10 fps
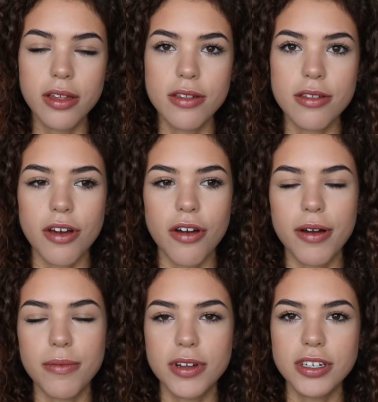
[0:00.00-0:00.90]
So
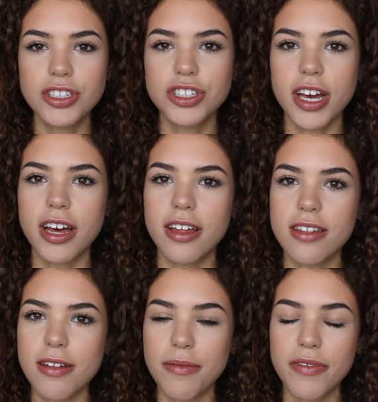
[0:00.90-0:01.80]
I'm gonna share
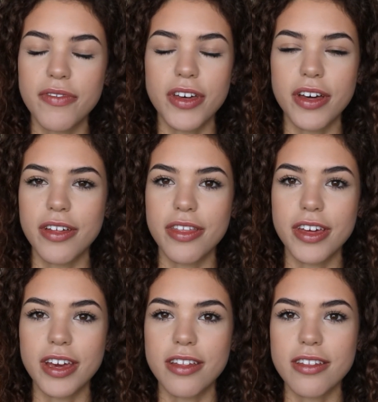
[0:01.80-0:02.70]
some of the
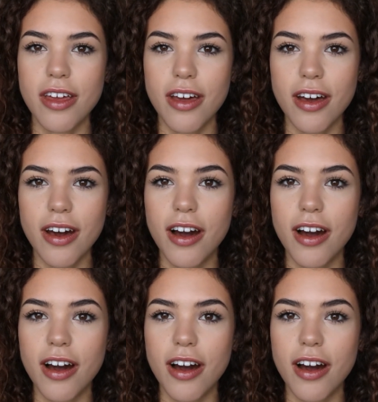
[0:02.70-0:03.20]
things that